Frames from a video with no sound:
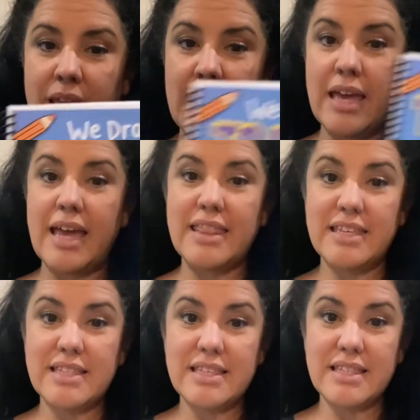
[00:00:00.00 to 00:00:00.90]
and
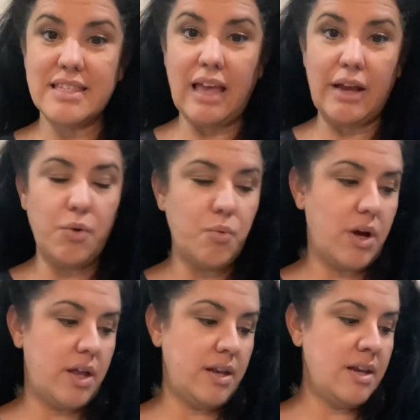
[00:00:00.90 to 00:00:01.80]
this is the cycle
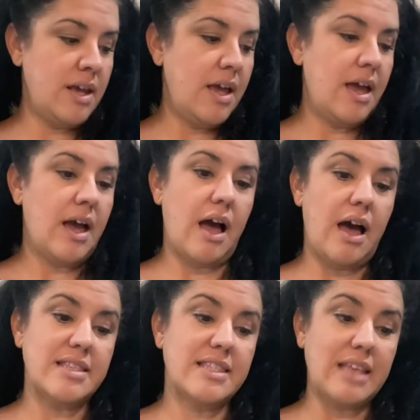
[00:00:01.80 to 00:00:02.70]
1.
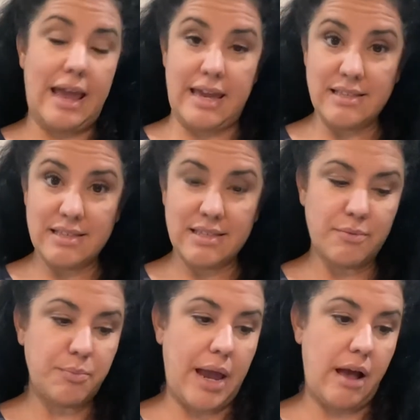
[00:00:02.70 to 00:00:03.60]
Science,
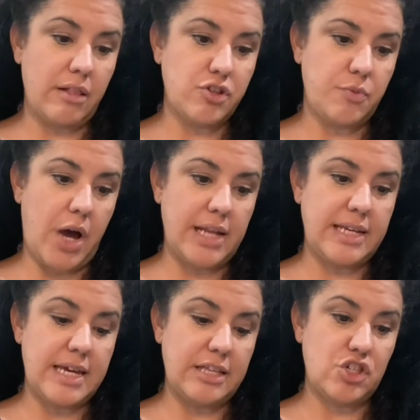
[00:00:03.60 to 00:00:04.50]
biology,
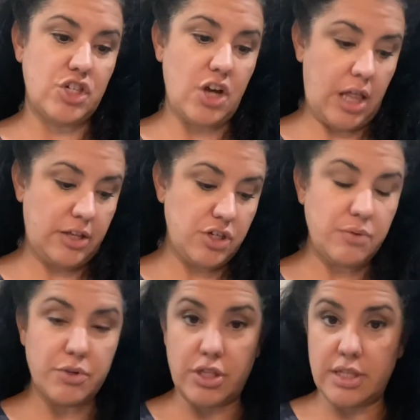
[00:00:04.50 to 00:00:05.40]
botany, and geology,
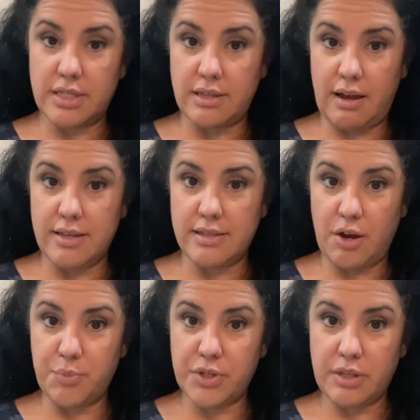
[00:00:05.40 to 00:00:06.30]
which is the science
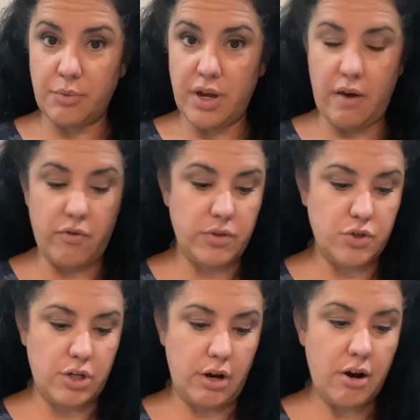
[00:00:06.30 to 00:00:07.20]
topics that we cover
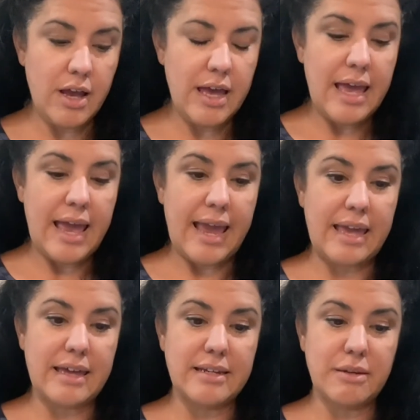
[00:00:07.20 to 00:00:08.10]
this year.
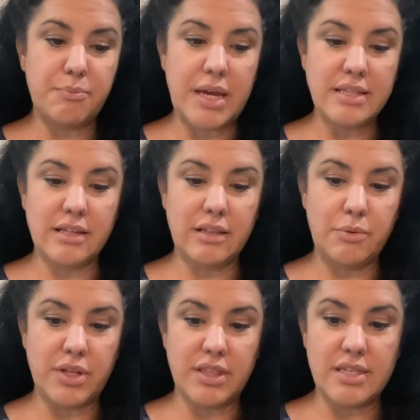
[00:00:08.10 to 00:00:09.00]
And basically
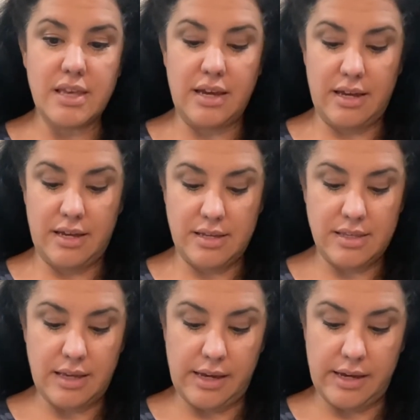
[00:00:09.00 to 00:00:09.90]
what this is
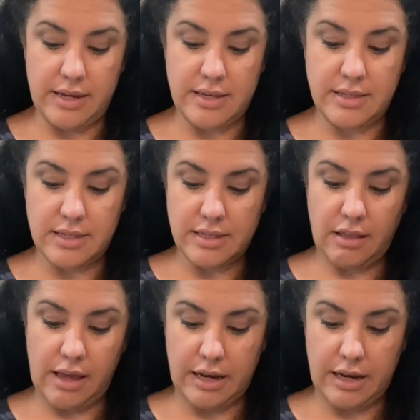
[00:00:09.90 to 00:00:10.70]
this lady,